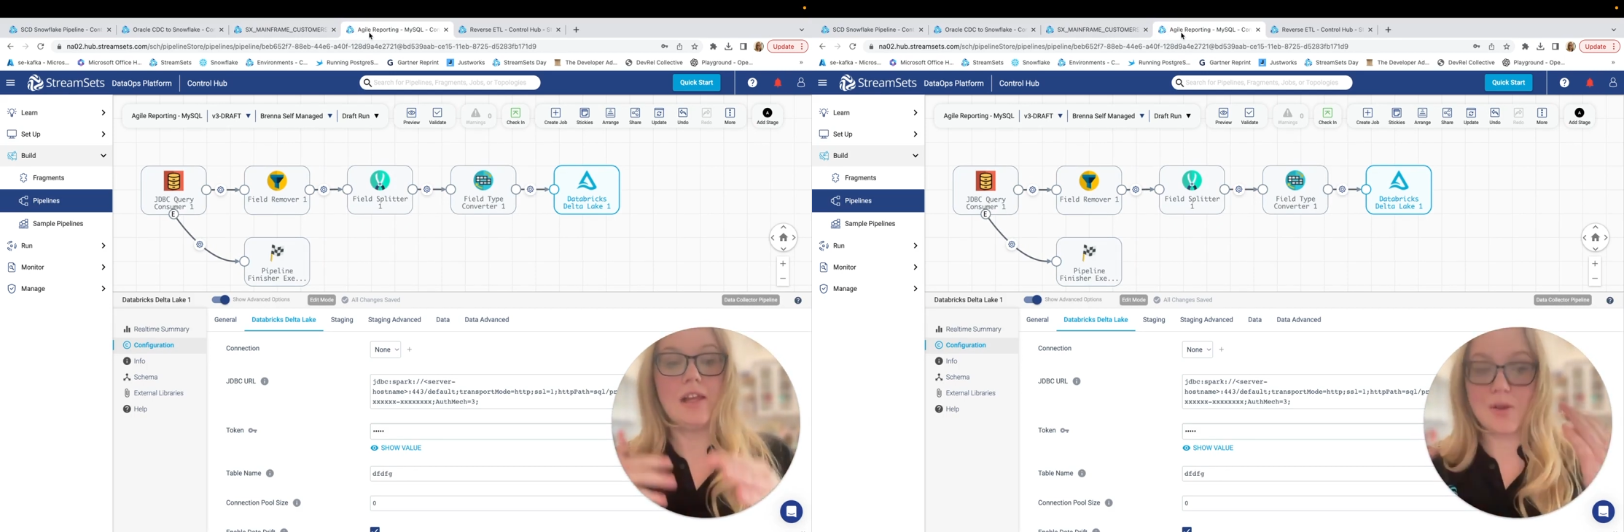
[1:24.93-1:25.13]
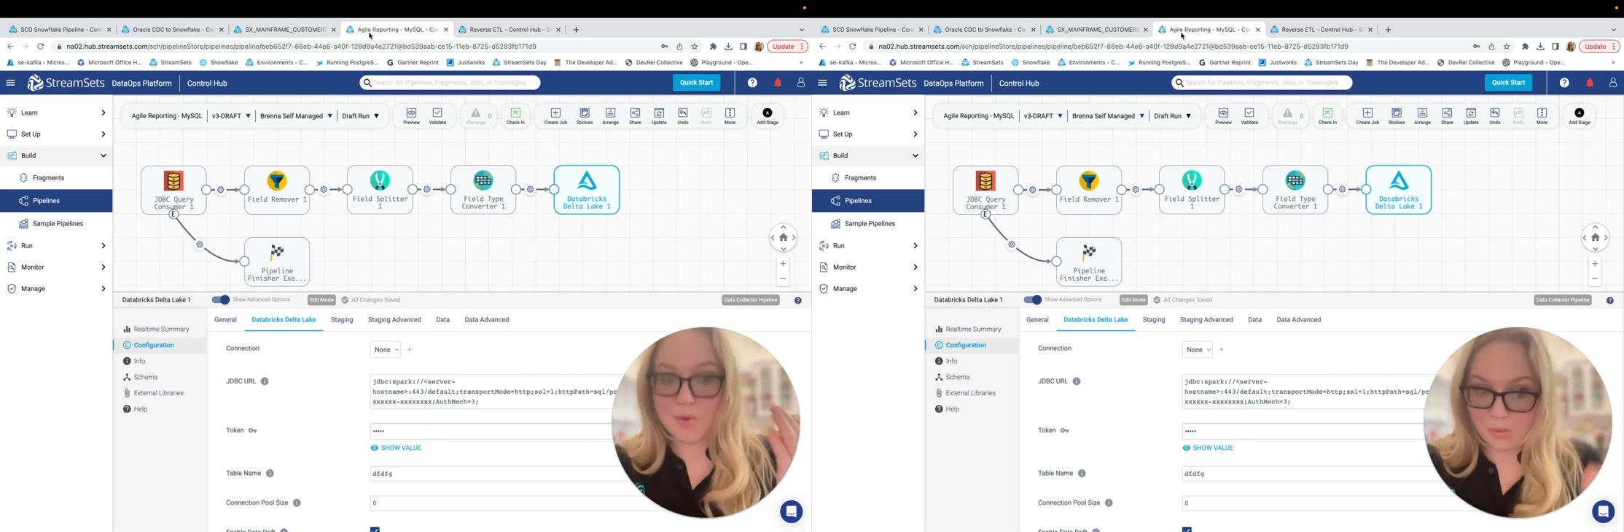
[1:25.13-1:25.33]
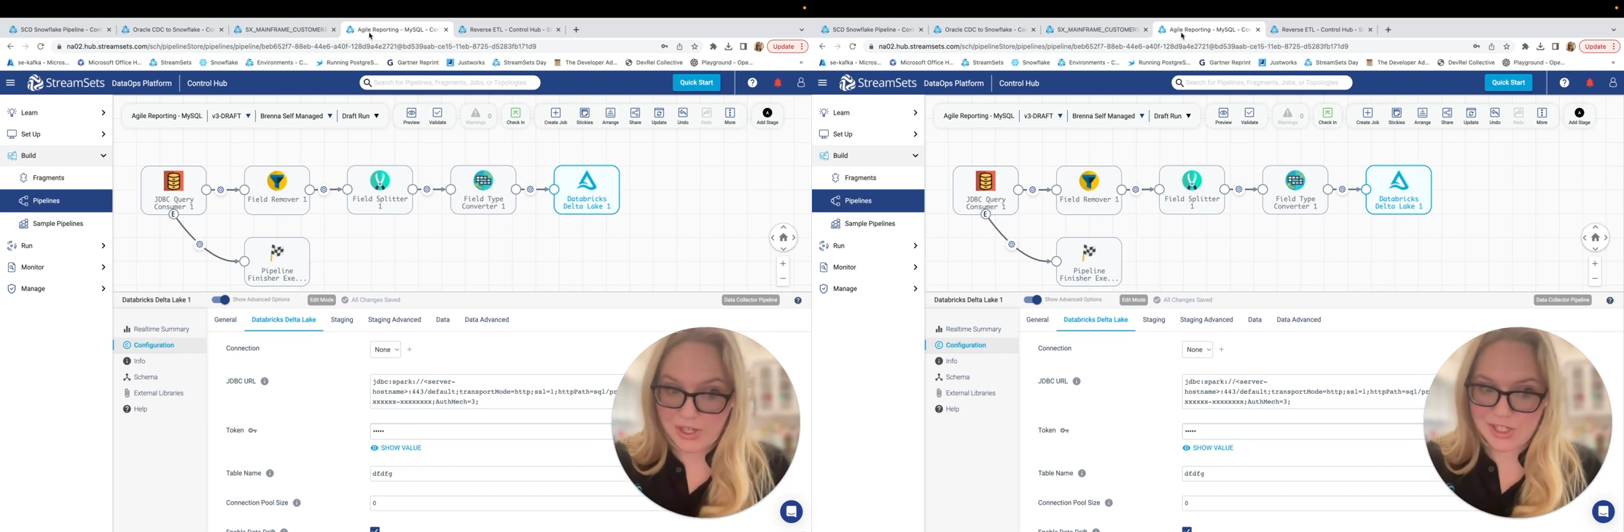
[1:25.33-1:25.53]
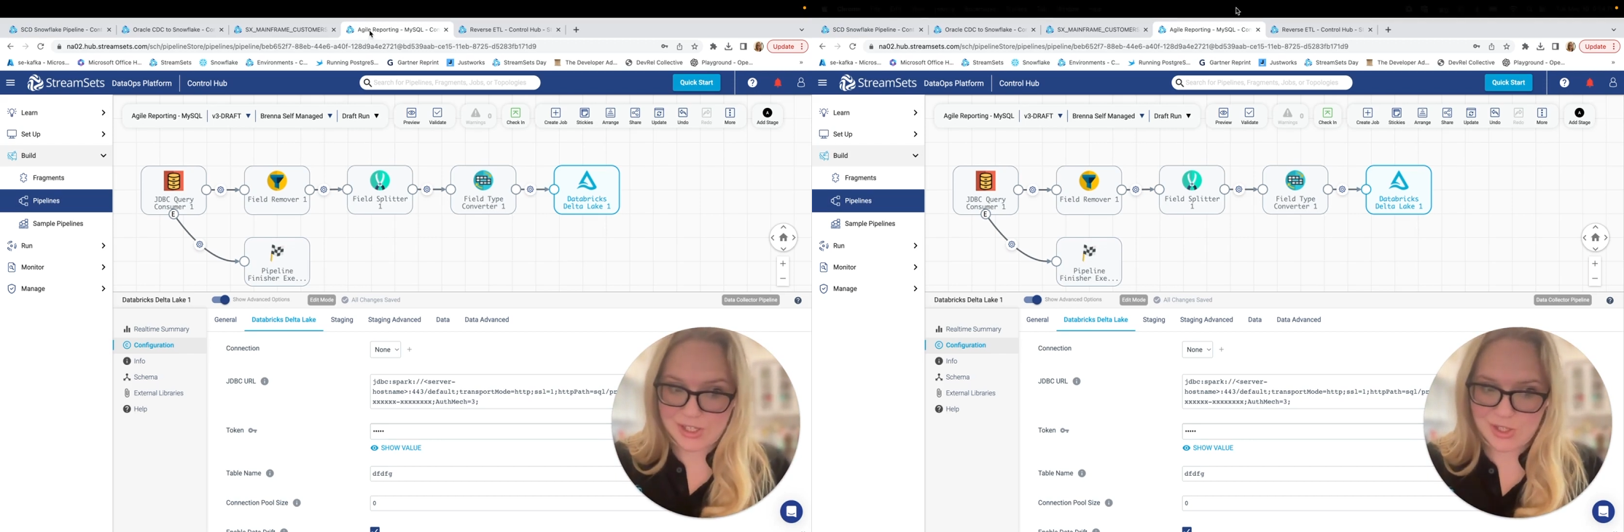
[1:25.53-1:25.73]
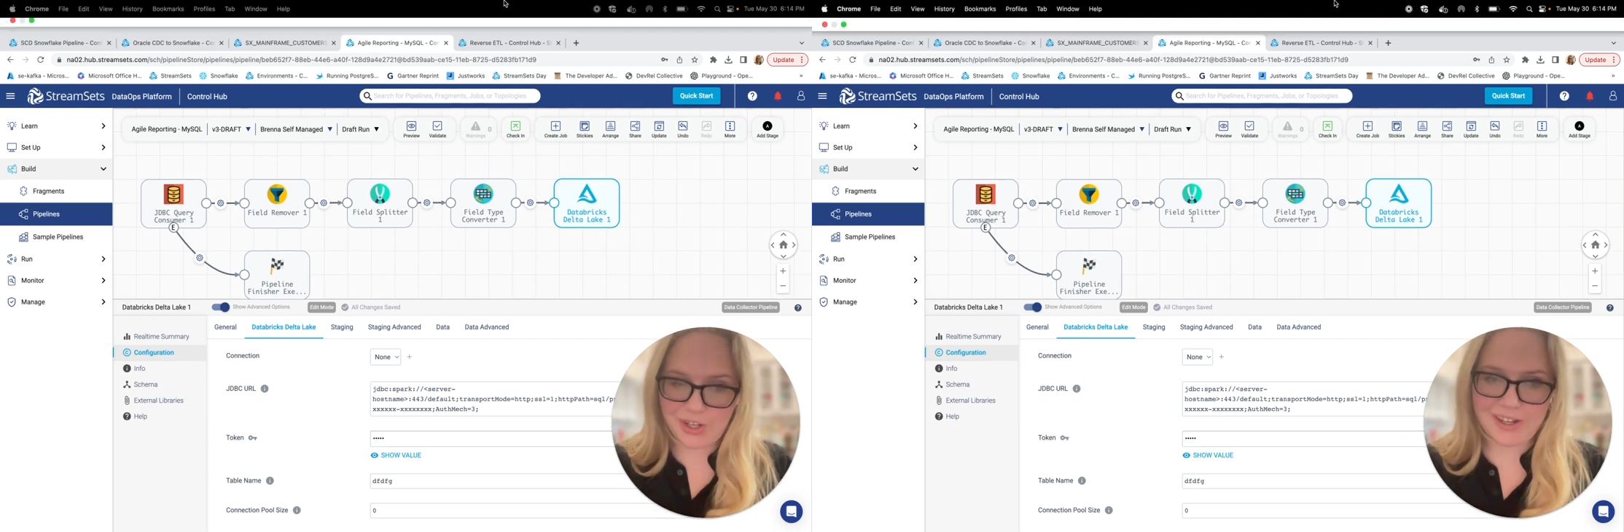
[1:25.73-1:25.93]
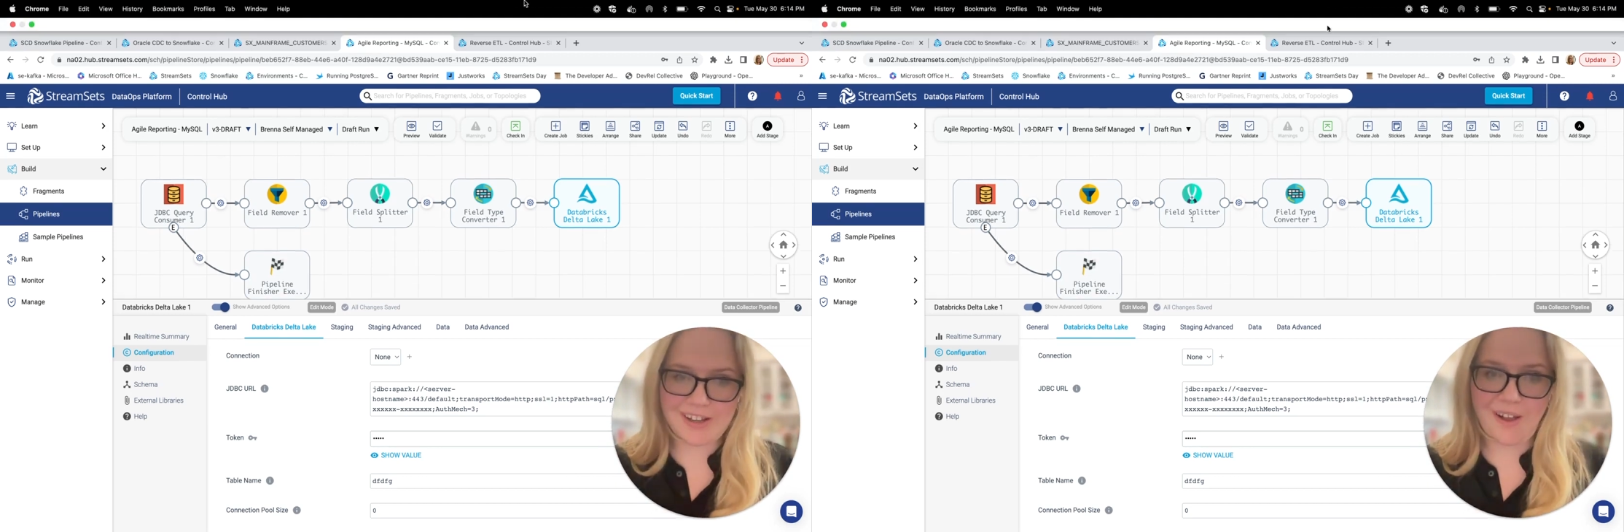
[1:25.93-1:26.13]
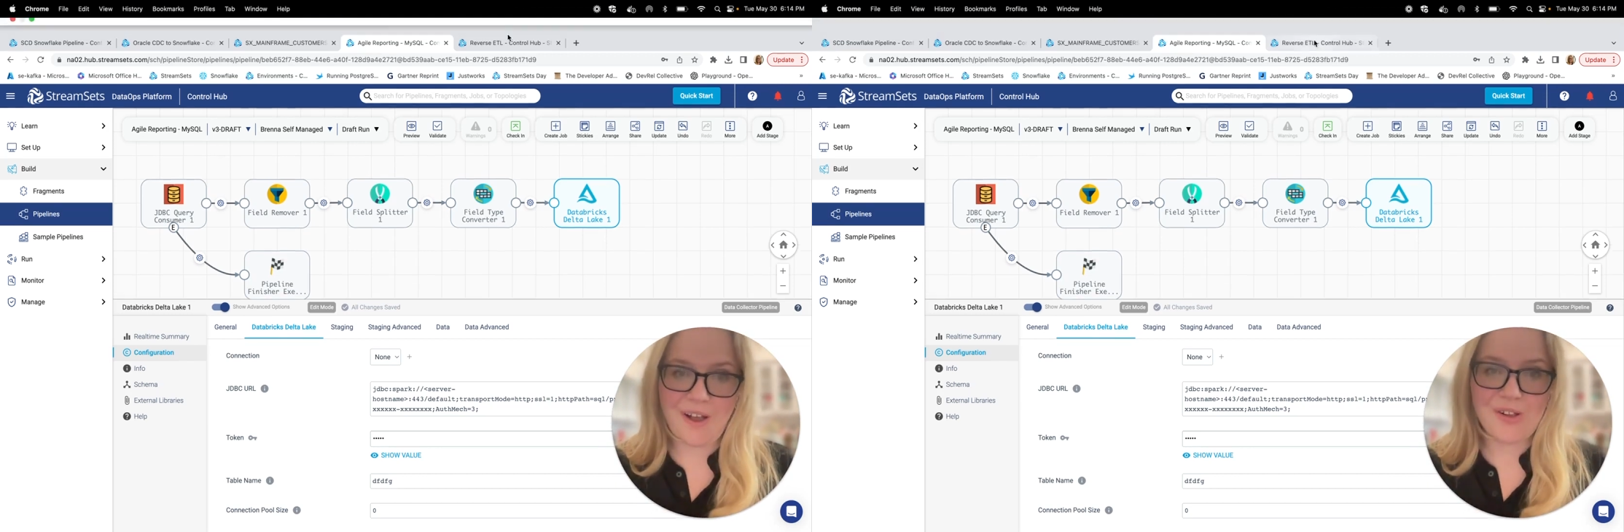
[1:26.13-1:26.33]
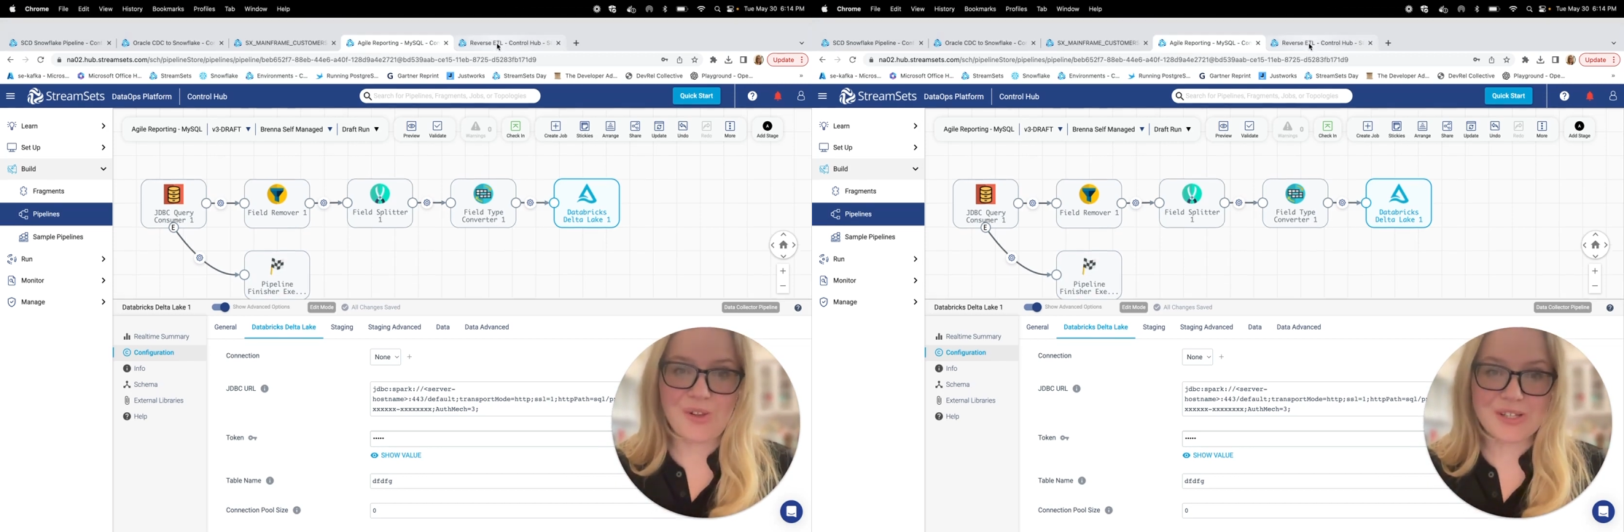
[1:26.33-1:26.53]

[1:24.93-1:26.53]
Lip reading: which in turn looks